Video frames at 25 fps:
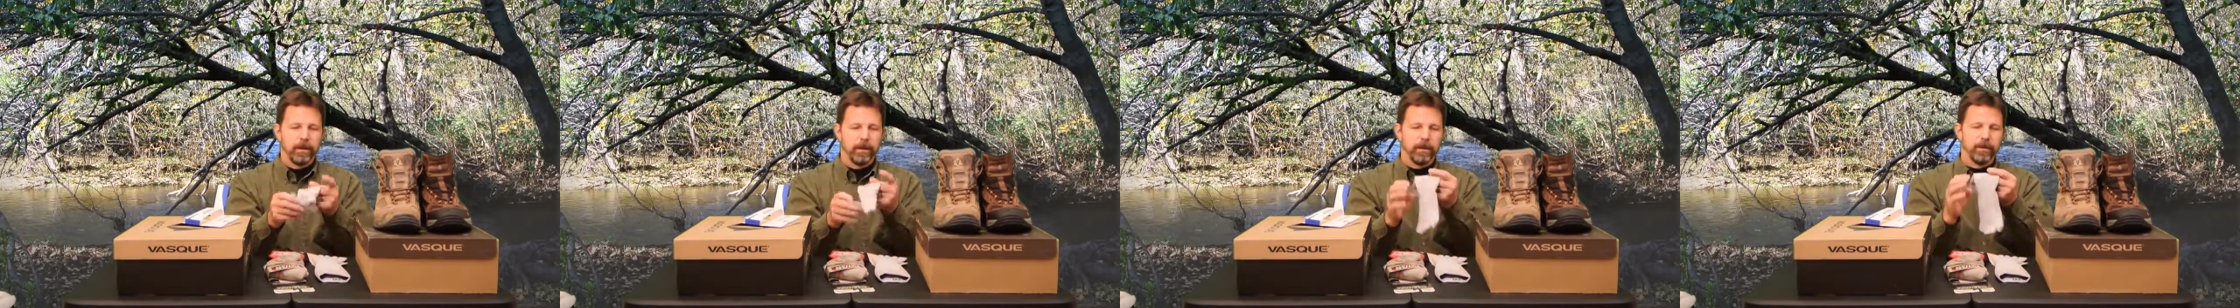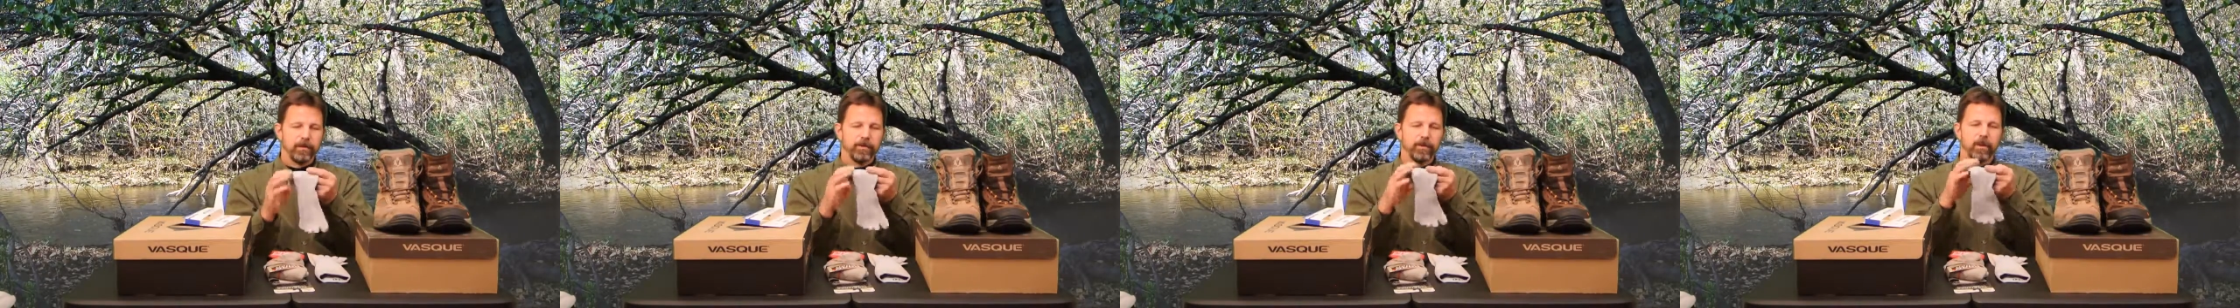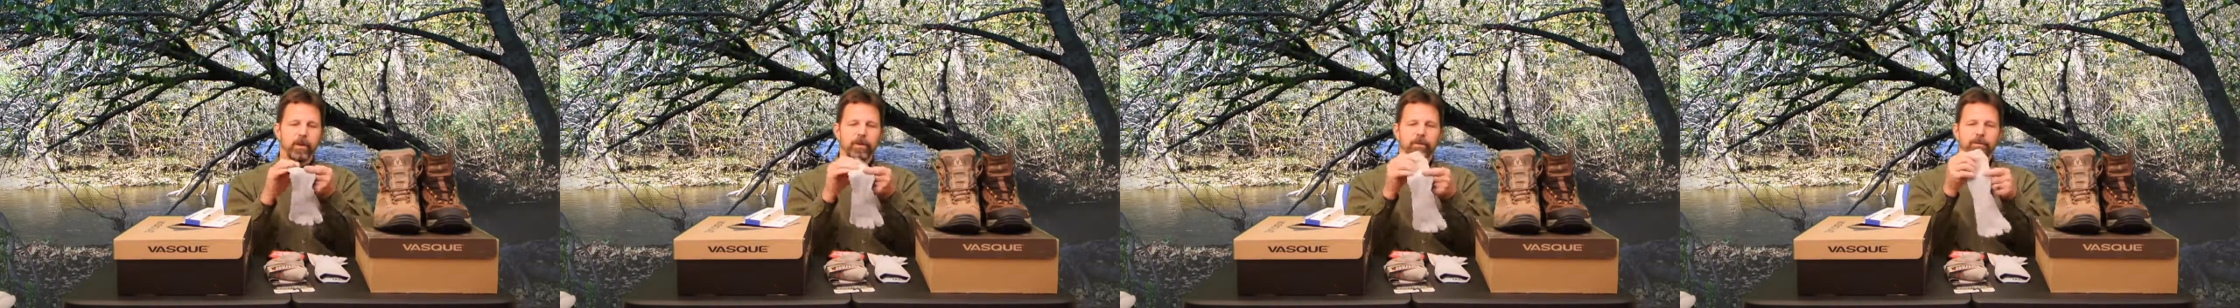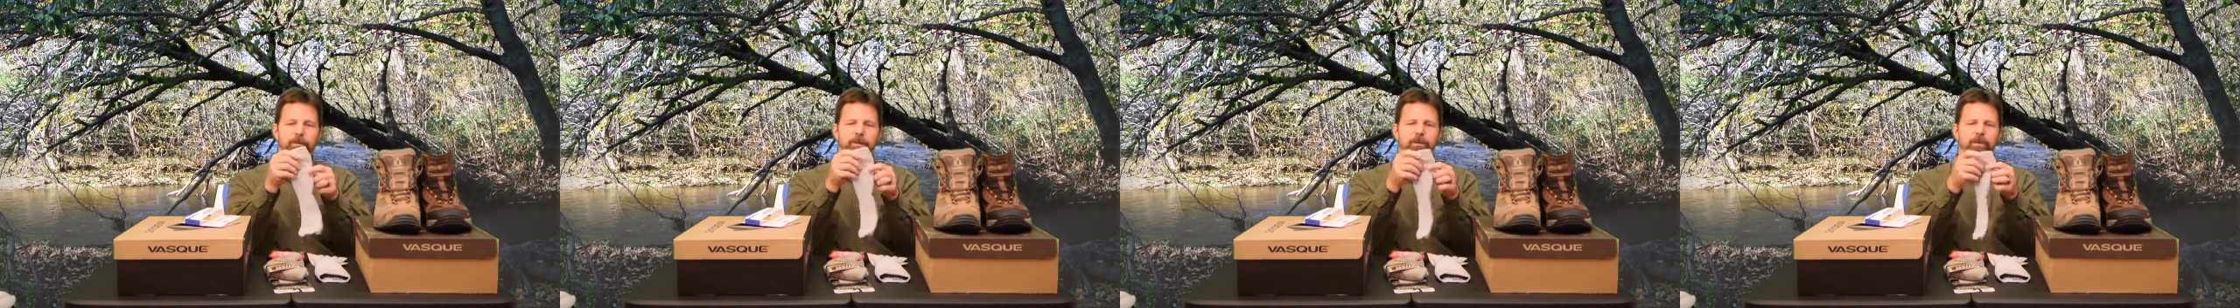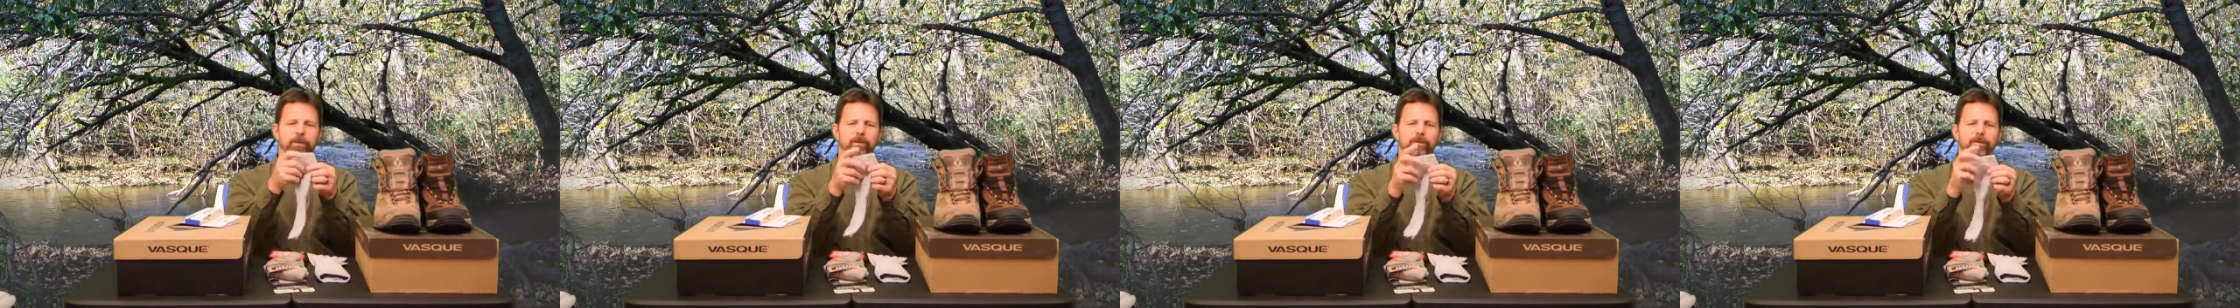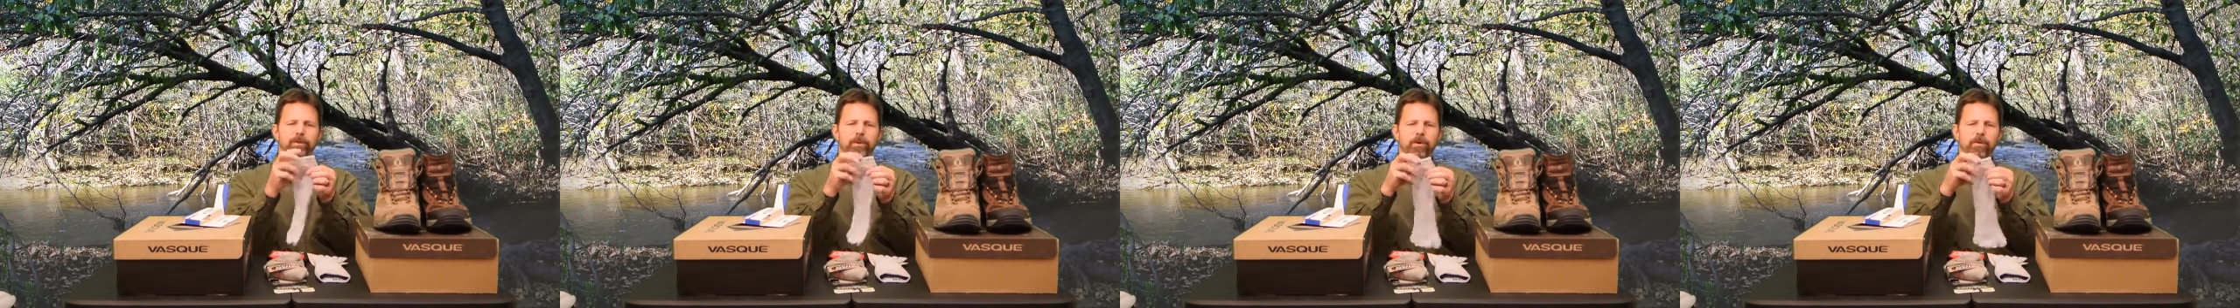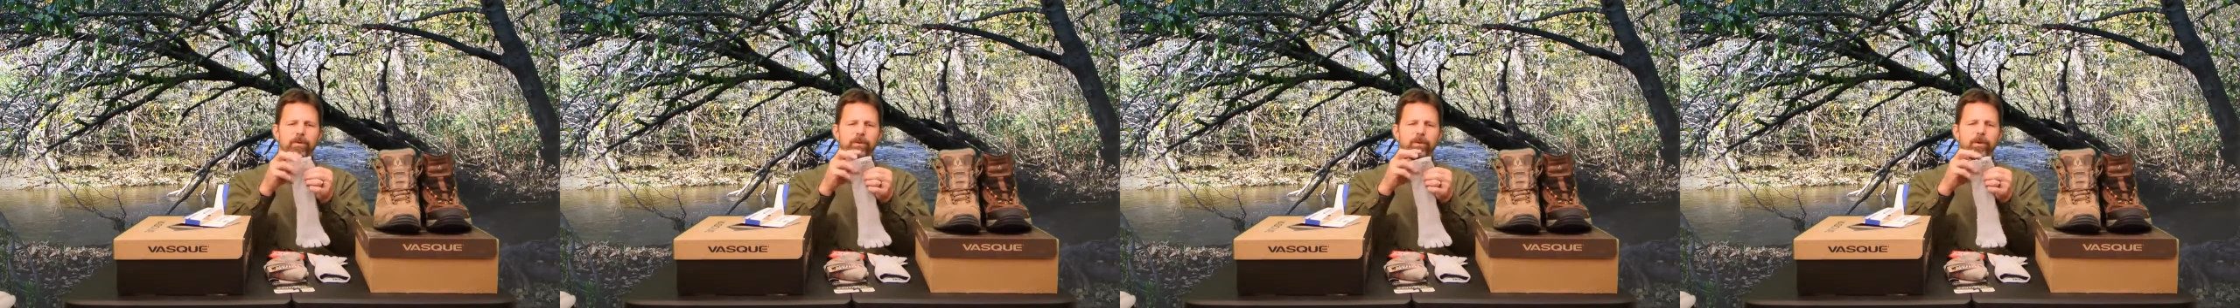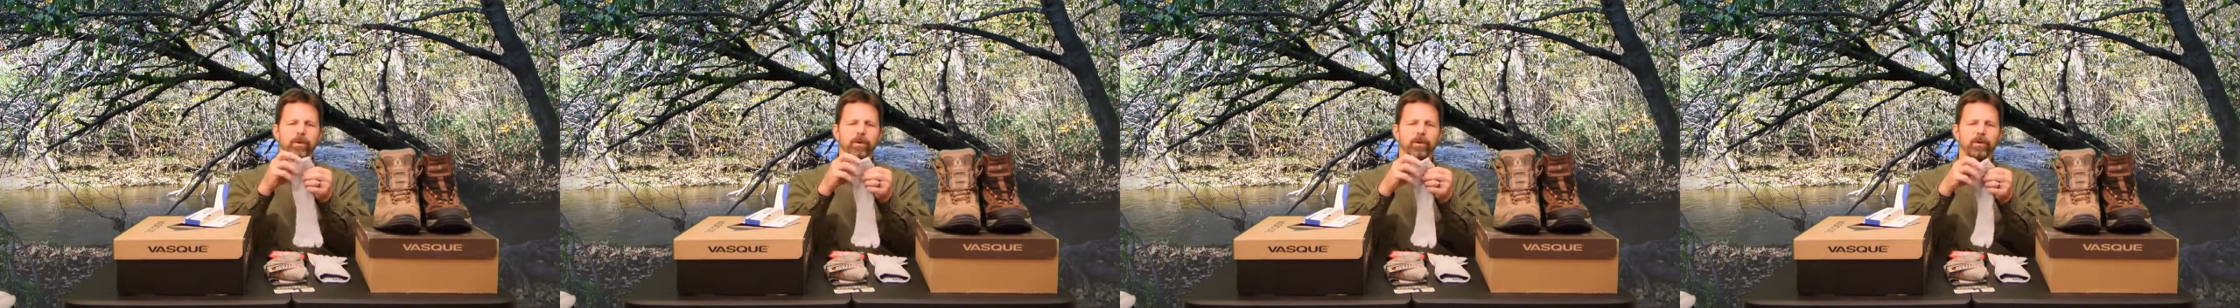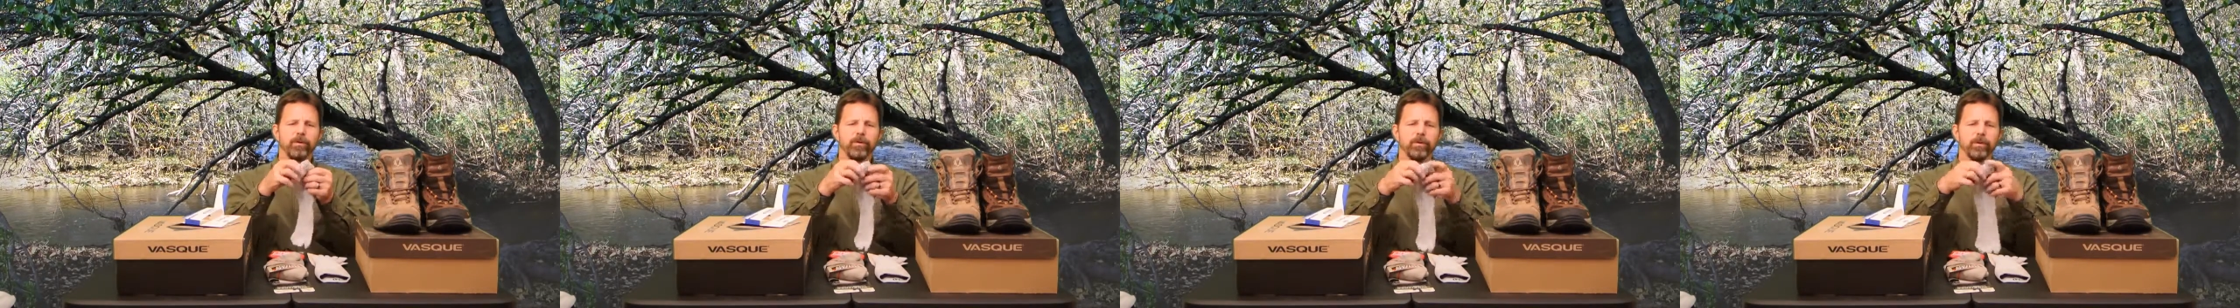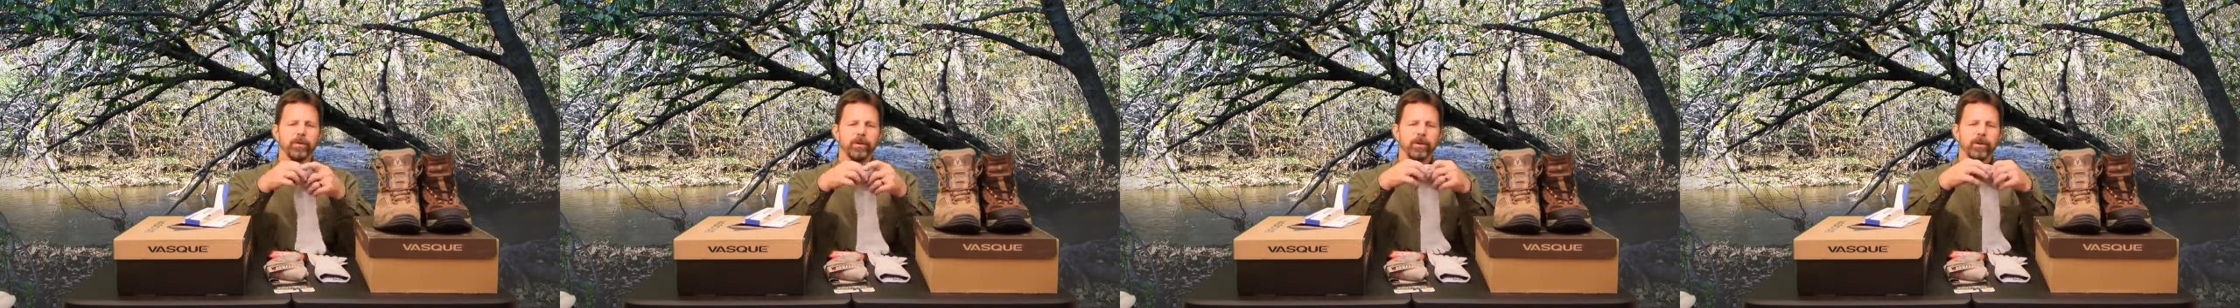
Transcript: It's also, there's no cushion